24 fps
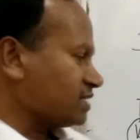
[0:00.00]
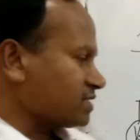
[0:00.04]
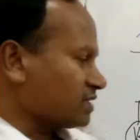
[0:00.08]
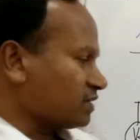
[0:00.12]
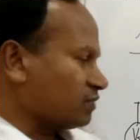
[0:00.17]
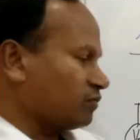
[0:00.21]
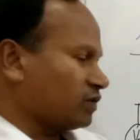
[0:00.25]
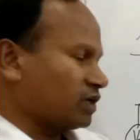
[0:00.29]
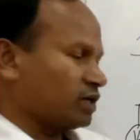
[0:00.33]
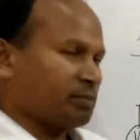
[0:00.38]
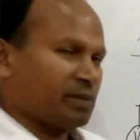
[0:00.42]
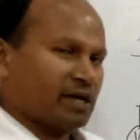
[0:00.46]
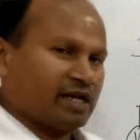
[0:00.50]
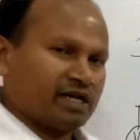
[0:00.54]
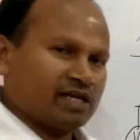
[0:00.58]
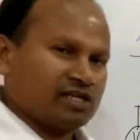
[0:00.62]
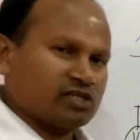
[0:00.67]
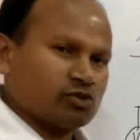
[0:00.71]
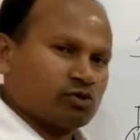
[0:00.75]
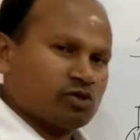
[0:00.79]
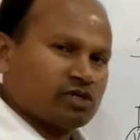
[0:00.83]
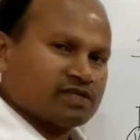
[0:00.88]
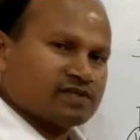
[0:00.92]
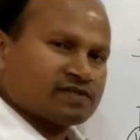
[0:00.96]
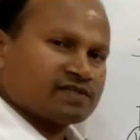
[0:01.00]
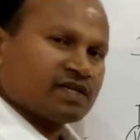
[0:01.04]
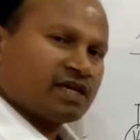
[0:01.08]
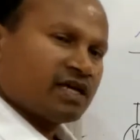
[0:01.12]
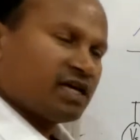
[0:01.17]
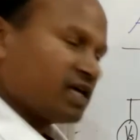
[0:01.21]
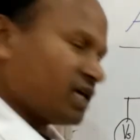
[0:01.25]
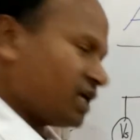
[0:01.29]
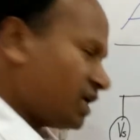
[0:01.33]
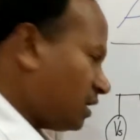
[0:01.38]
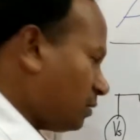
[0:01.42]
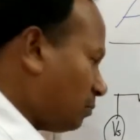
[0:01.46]
and 1 upon HO is
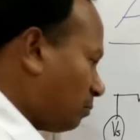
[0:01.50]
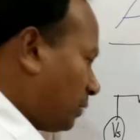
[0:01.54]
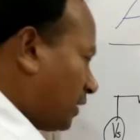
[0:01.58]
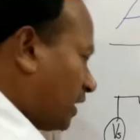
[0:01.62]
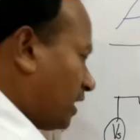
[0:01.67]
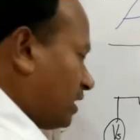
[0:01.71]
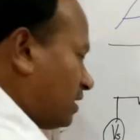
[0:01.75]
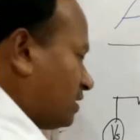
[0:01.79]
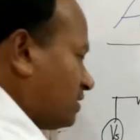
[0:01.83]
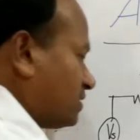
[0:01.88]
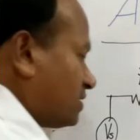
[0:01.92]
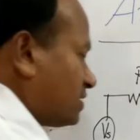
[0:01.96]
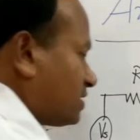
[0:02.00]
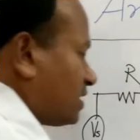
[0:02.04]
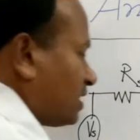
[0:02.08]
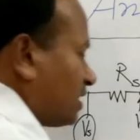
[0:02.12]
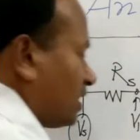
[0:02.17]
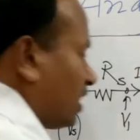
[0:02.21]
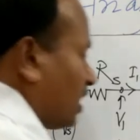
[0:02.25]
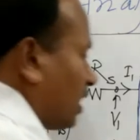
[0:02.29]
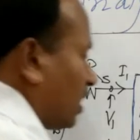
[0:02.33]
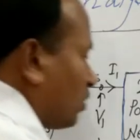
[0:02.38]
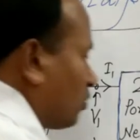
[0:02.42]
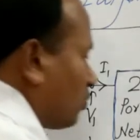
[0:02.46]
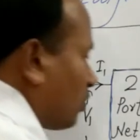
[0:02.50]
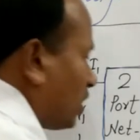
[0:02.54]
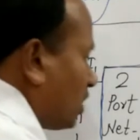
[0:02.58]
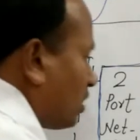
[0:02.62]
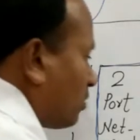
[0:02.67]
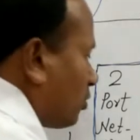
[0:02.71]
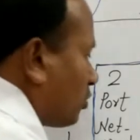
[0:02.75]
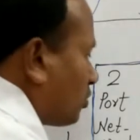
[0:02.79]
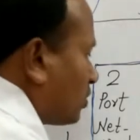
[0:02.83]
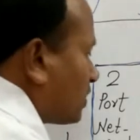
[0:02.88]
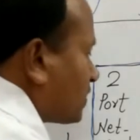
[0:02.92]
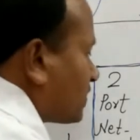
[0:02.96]
impedance. And what
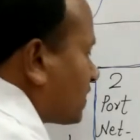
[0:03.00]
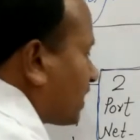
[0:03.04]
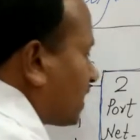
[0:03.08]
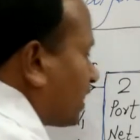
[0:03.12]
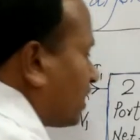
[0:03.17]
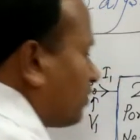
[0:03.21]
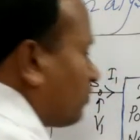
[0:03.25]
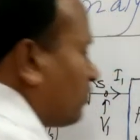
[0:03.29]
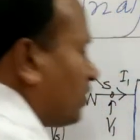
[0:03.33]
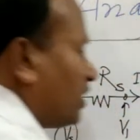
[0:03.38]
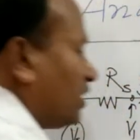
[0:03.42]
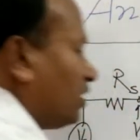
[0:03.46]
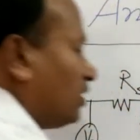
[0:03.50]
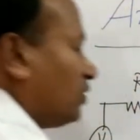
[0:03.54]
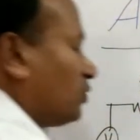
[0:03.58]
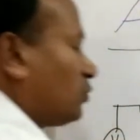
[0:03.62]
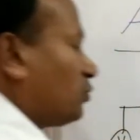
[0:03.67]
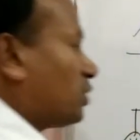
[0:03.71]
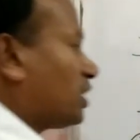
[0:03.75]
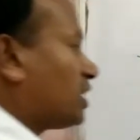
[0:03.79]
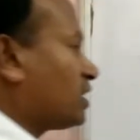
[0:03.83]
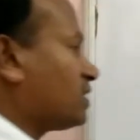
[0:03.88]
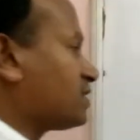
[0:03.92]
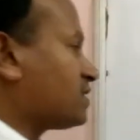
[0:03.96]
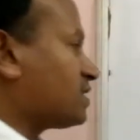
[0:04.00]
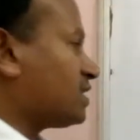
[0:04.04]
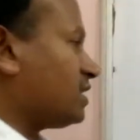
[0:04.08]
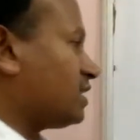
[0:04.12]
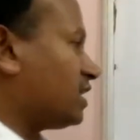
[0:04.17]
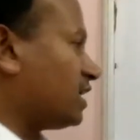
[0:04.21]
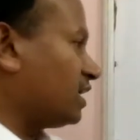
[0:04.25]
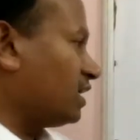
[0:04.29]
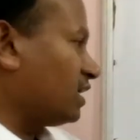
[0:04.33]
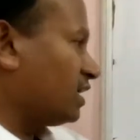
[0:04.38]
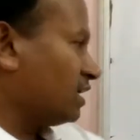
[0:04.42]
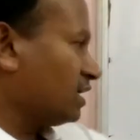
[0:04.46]
about the second one? We can see
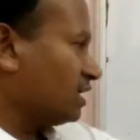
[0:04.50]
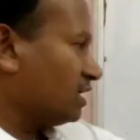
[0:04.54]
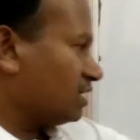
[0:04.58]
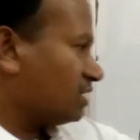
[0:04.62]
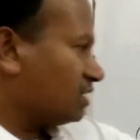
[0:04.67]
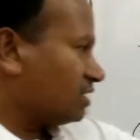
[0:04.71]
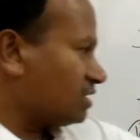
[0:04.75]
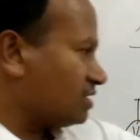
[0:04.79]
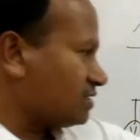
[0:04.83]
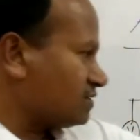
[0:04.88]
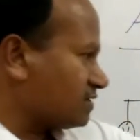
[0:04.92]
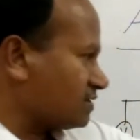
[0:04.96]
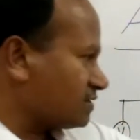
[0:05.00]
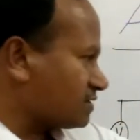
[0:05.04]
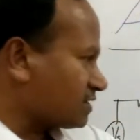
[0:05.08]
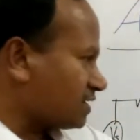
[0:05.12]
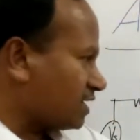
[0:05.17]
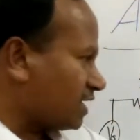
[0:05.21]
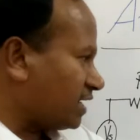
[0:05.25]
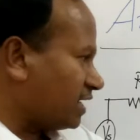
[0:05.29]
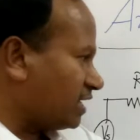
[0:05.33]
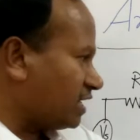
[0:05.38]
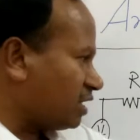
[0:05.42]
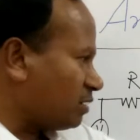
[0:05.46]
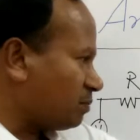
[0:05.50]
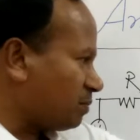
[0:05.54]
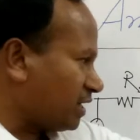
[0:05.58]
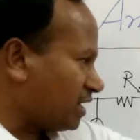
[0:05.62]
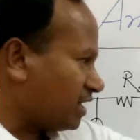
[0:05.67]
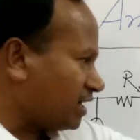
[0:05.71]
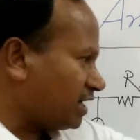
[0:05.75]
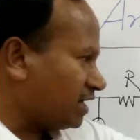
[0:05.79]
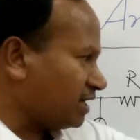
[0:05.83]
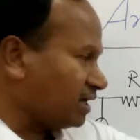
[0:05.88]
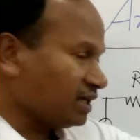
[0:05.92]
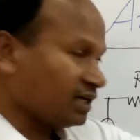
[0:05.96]
that this is current
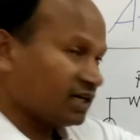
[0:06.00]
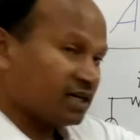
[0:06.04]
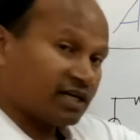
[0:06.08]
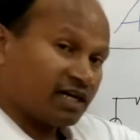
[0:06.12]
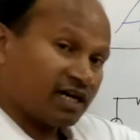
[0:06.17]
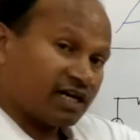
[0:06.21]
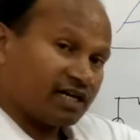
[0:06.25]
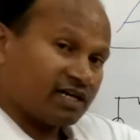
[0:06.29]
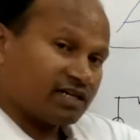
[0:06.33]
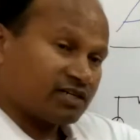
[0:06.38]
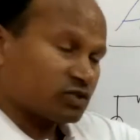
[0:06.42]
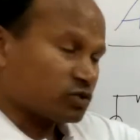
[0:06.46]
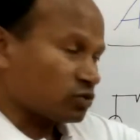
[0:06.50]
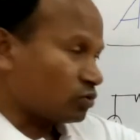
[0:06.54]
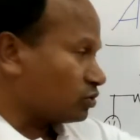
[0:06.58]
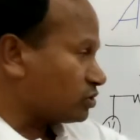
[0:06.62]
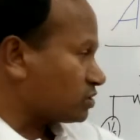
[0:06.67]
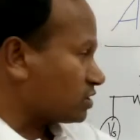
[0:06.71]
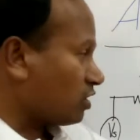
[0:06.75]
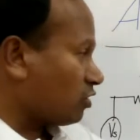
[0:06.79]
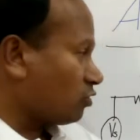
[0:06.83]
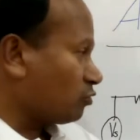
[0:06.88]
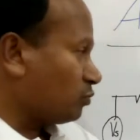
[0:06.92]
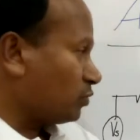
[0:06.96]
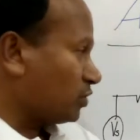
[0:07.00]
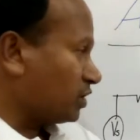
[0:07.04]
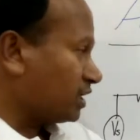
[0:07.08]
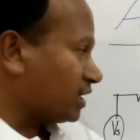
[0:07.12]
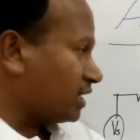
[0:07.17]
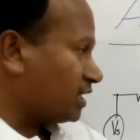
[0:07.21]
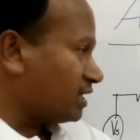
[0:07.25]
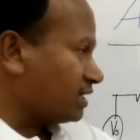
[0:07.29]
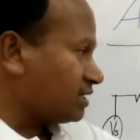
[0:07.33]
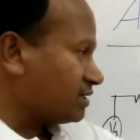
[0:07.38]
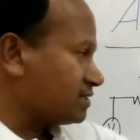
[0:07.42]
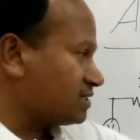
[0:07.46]
dependent current source. Output
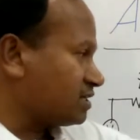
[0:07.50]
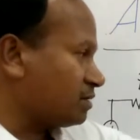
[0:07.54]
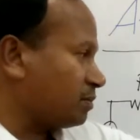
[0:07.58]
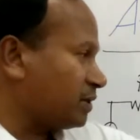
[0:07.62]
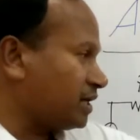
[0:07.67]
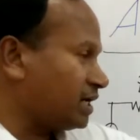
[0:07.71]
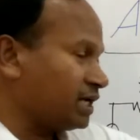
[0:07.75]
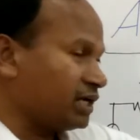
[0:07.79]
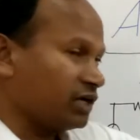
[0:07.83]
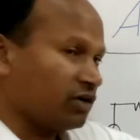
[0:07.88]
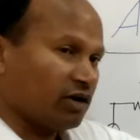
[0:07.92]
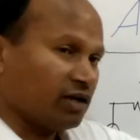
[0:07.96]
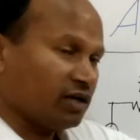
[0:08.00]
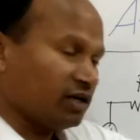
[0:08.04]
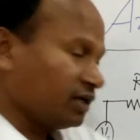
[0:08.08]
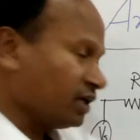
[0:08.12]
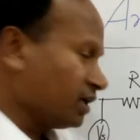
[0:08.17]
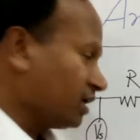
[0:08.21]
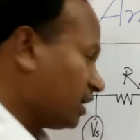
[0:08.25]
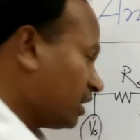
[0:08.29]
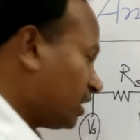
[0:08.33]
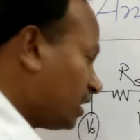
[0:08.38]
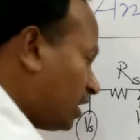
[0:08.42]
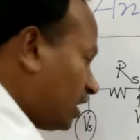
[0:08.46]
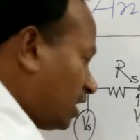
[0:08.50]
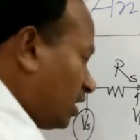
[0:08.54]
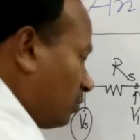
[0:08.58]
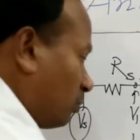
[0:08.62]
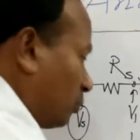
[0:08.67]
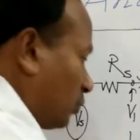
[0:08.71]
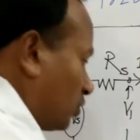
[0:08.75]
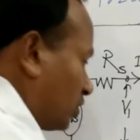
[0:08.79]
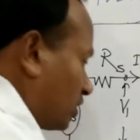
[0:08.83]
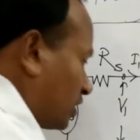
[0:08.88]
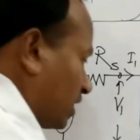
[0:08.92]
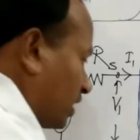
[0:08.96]
current is depending on
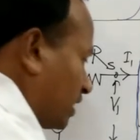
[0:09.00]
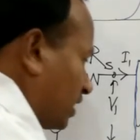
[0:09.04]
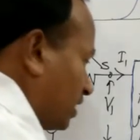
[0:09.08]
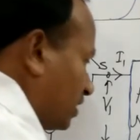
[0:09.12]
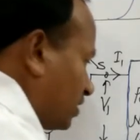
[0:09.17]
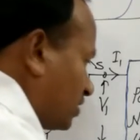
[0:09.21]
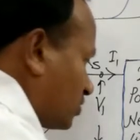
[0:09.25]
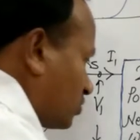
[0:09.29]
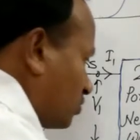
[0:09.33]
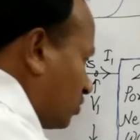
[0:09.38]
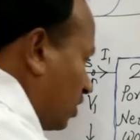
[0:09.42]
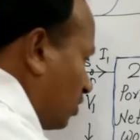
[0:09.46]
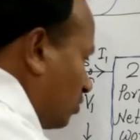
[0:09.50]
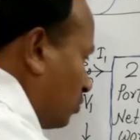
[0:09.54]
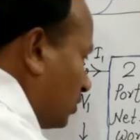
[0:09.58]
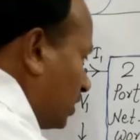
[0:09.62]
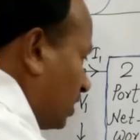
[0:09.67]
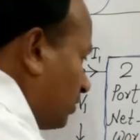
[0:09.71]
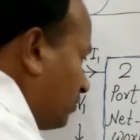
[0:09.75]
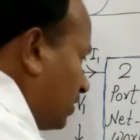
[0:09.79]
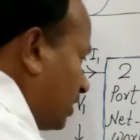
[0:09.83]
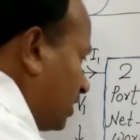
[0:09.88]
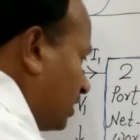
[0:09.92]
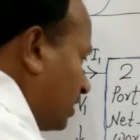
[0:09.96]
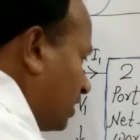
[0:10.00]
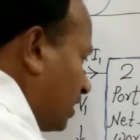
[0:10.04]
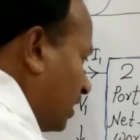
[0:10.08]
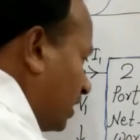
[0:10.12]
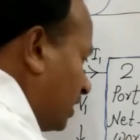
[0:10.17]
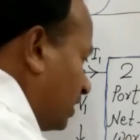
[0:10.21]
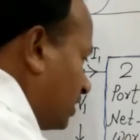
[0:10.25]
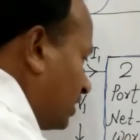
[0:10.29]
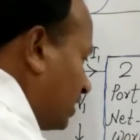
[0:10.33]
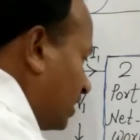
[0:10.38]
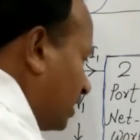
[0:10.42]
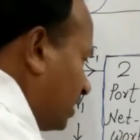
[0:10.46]
input current. So how will we
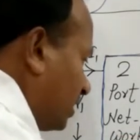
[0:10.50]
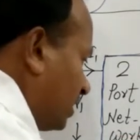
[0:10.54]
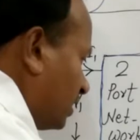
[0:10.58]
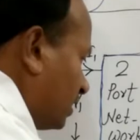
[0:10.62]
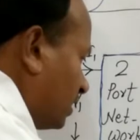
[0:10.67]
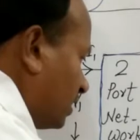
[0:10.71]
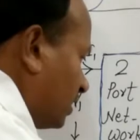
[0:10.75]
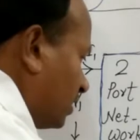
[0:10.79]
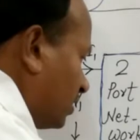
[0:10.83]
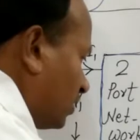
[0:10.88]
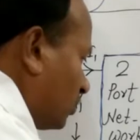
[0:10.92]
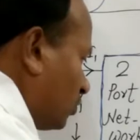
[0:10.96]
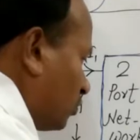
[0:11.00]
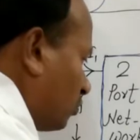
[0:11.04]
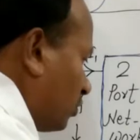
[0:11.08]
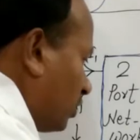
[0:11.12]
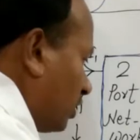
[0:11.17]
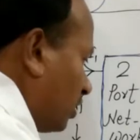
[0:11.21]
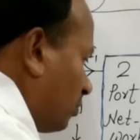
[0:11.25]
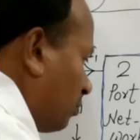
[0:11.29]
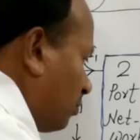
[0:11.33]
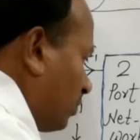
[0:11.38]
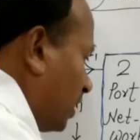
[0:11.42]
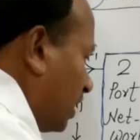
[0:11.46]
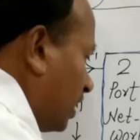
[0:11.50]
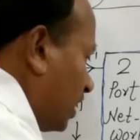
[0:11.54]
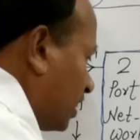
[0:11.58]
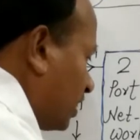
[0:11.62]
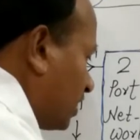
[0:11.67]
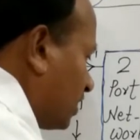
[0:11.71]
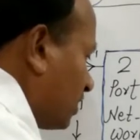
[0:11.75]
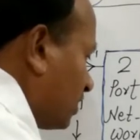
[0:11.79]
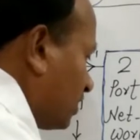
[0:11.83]
write that? We make